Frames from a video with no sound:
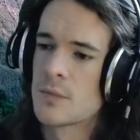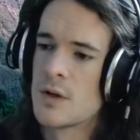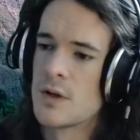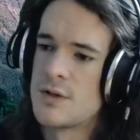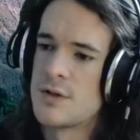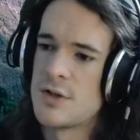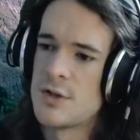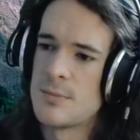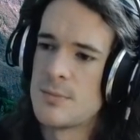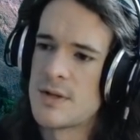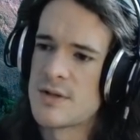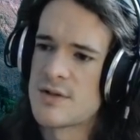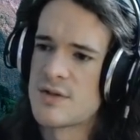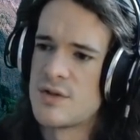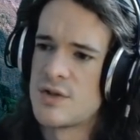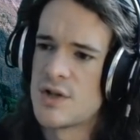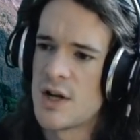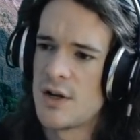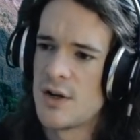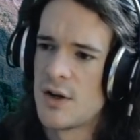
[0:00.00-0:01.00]
Do you miss
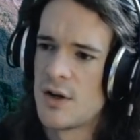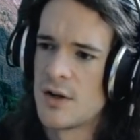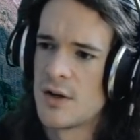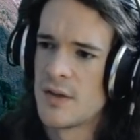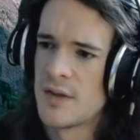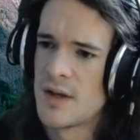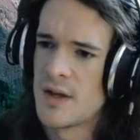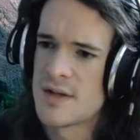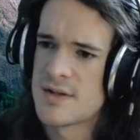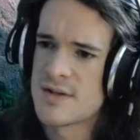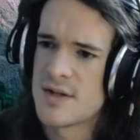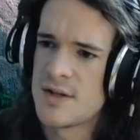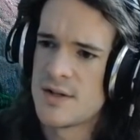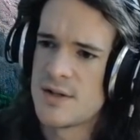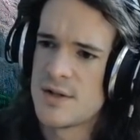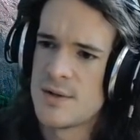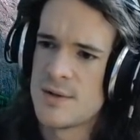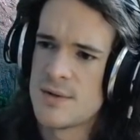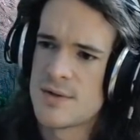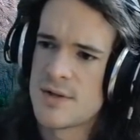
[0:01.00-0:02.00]
Jadong in the
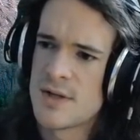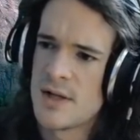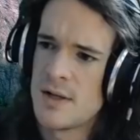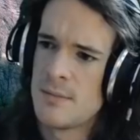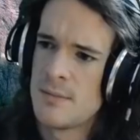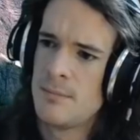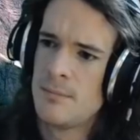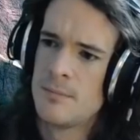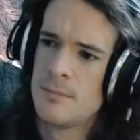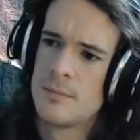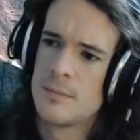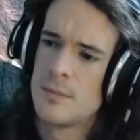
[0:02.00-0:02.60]
SC2 scene?